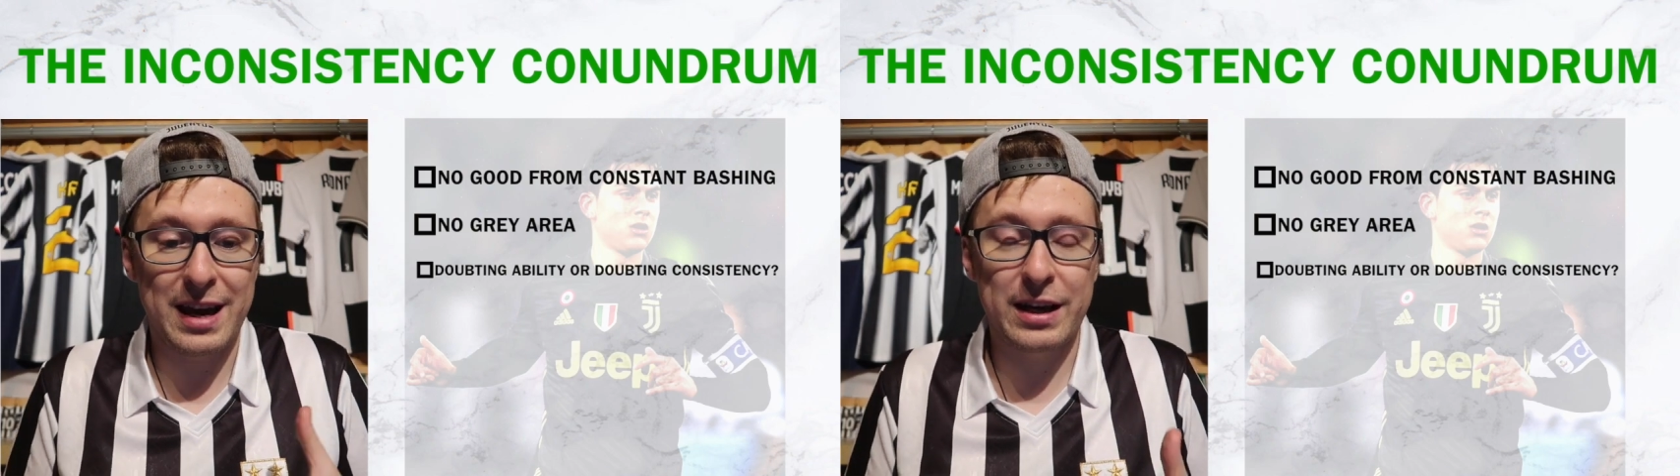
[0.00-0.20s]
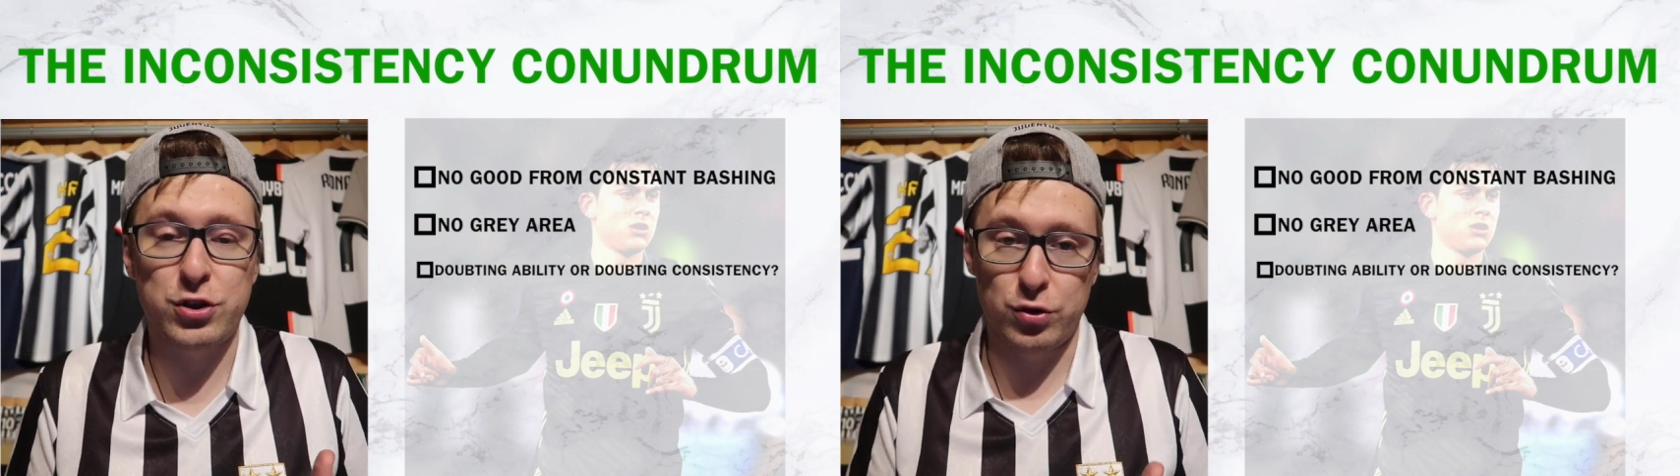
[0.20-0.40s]

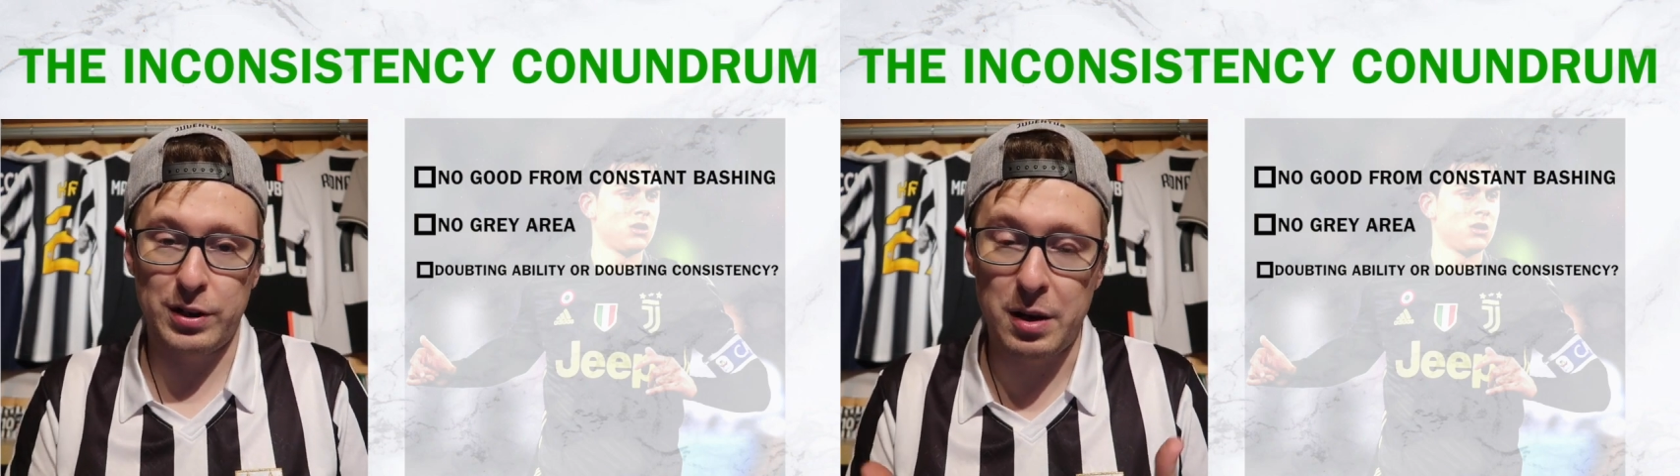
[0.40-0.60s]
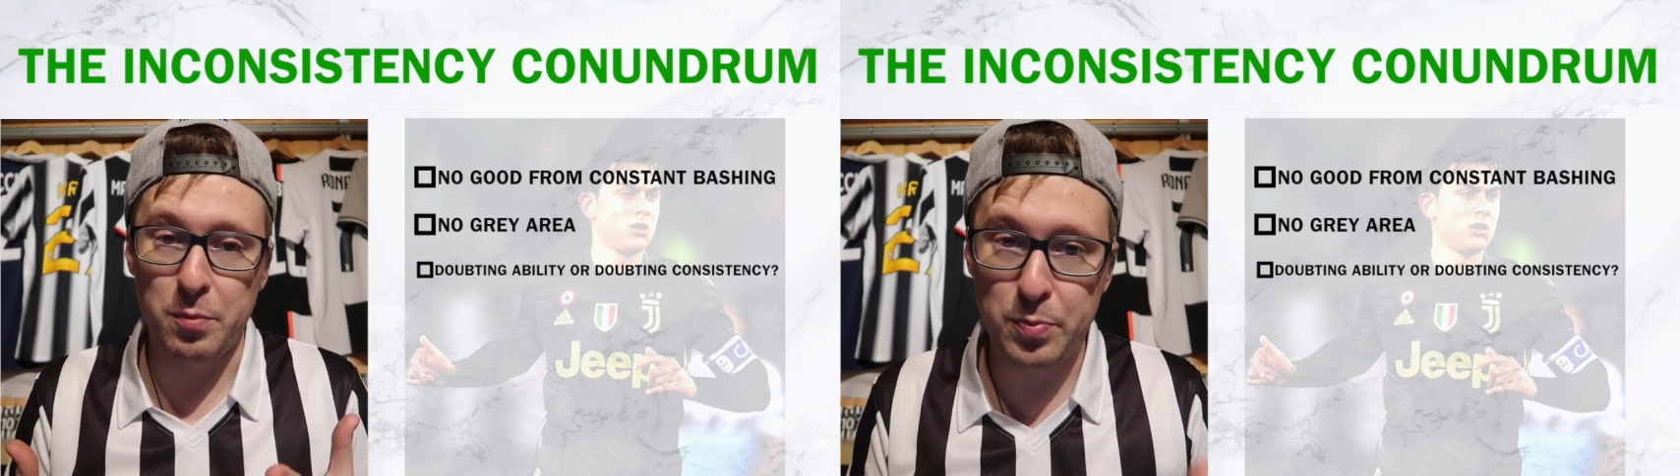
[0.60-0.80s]

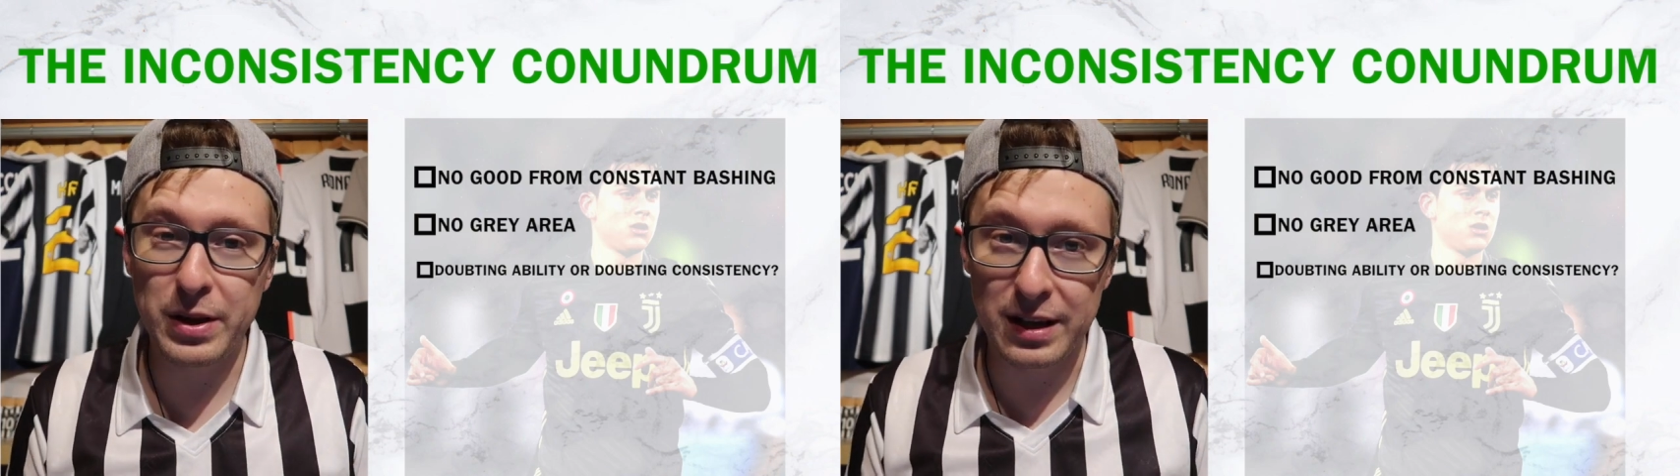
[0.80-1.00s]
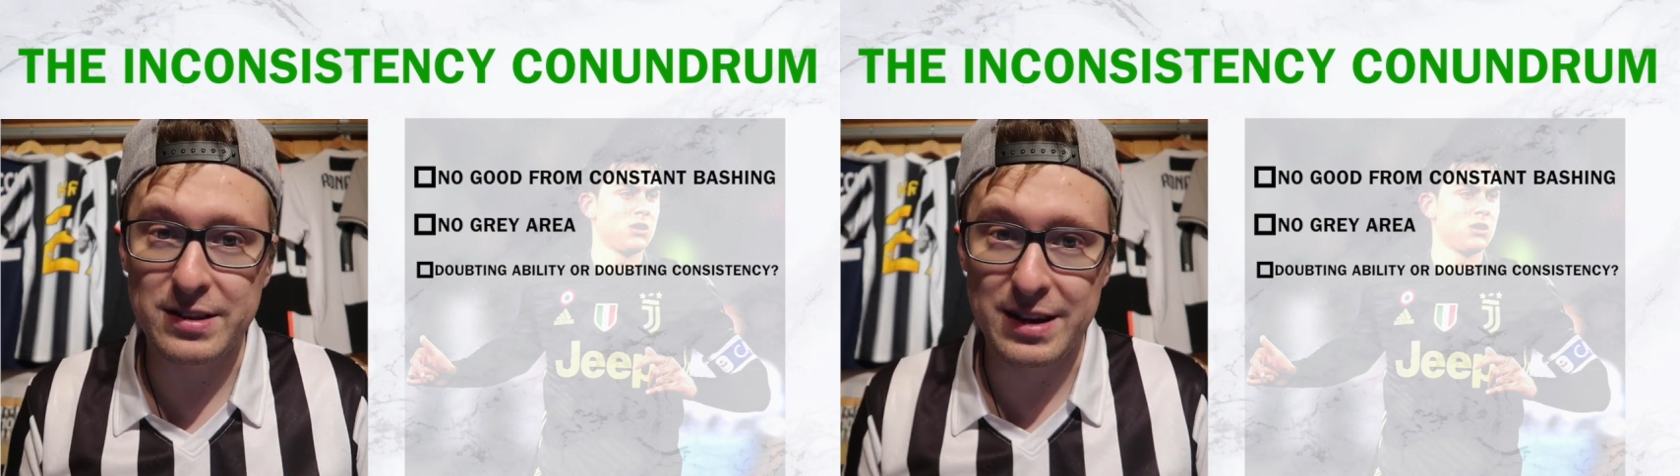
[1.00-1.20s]
actual
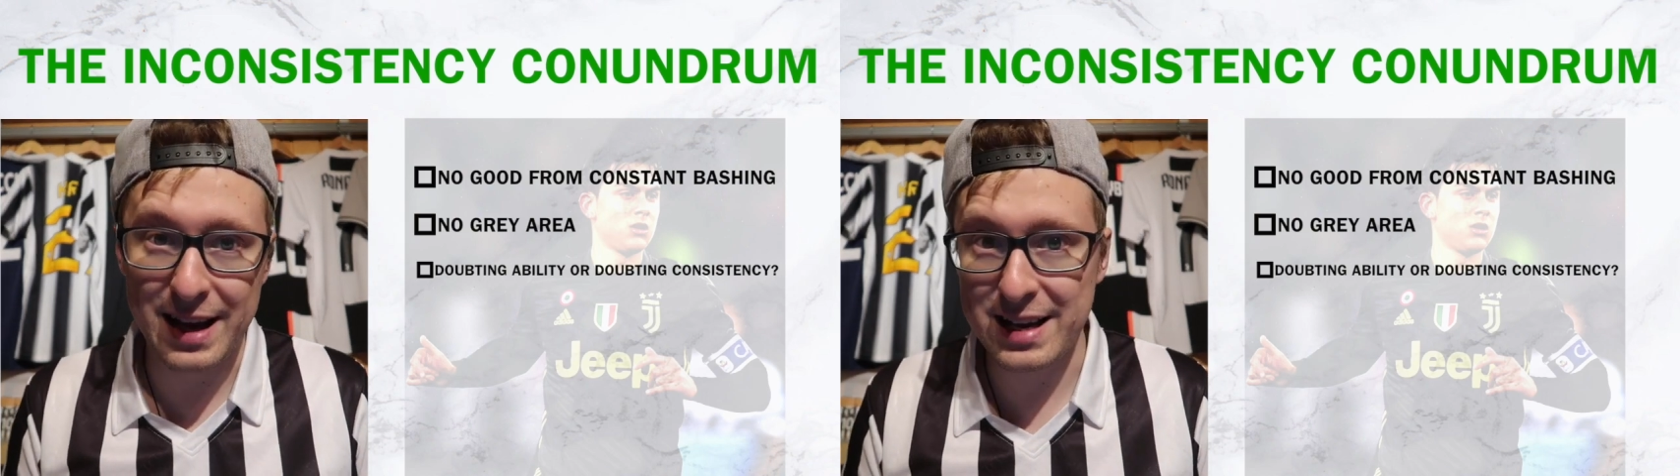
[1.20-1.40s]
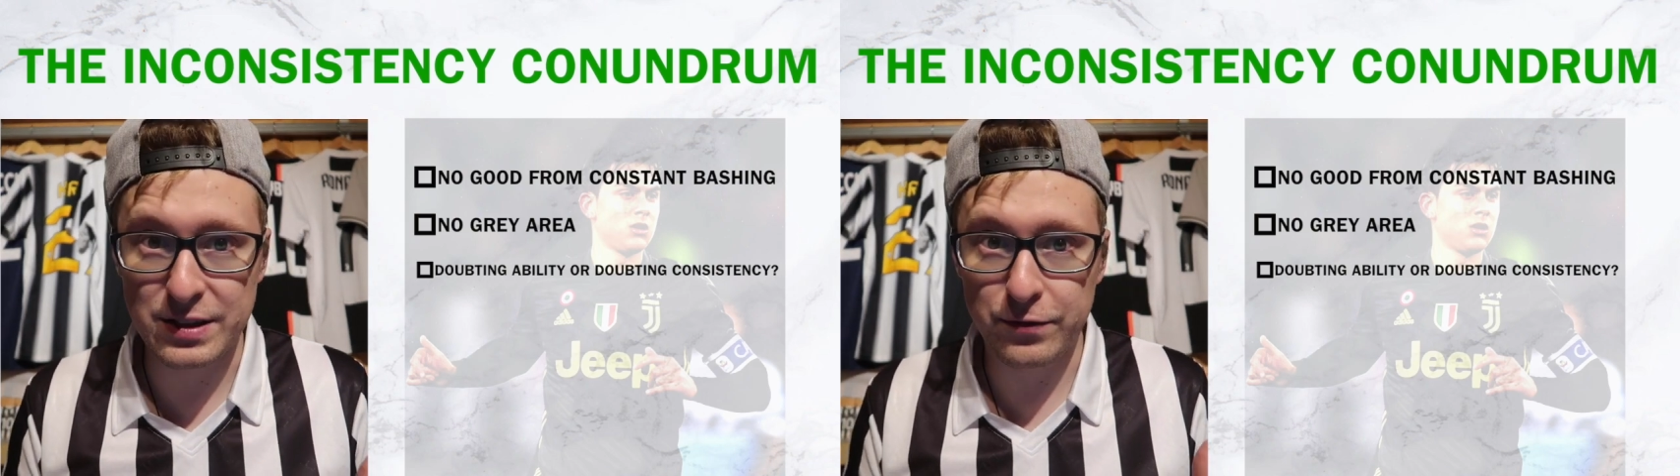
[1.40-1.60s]
ability
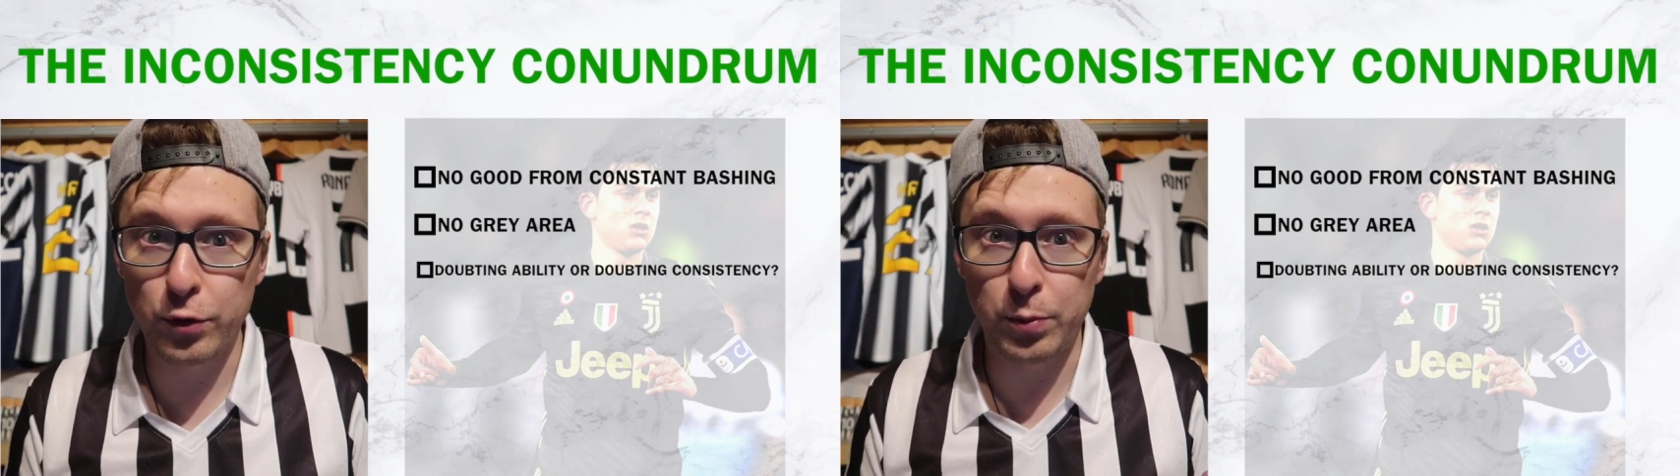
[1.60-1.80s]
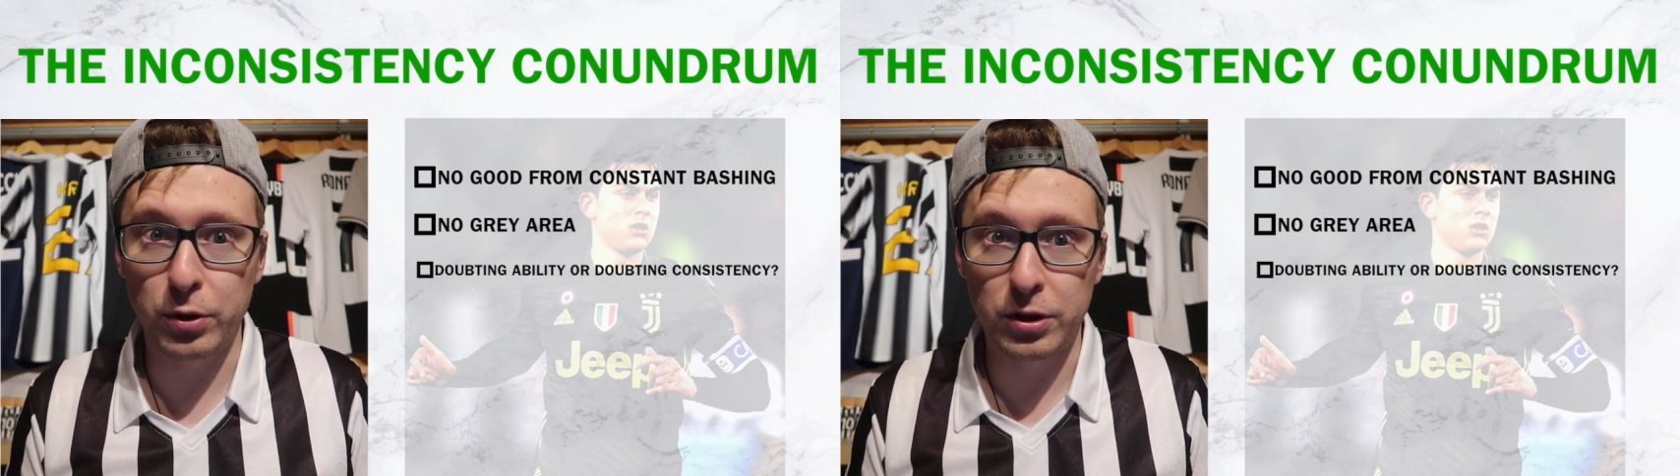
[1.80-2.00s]
as a
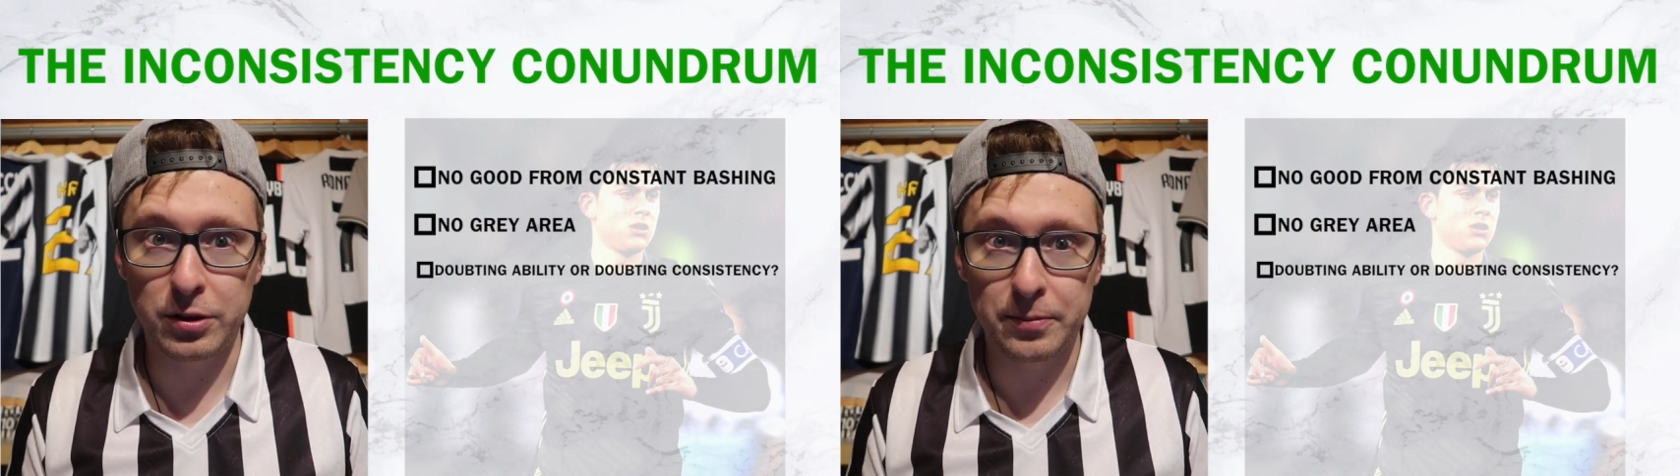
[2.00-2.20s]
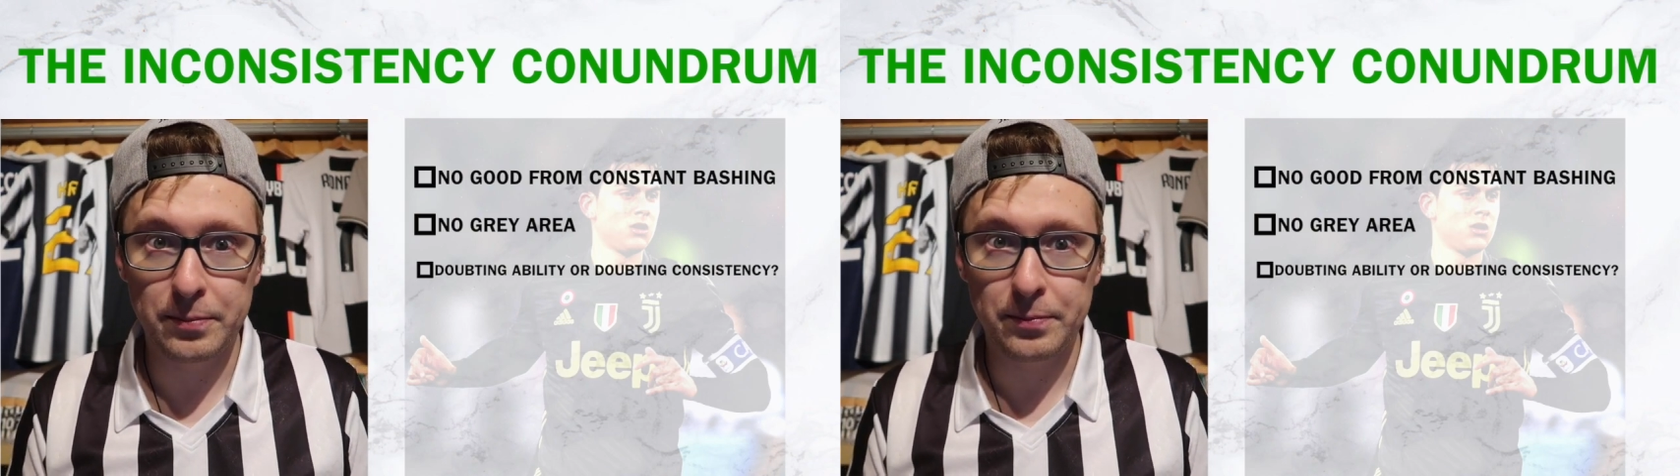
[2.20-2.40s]
footballer.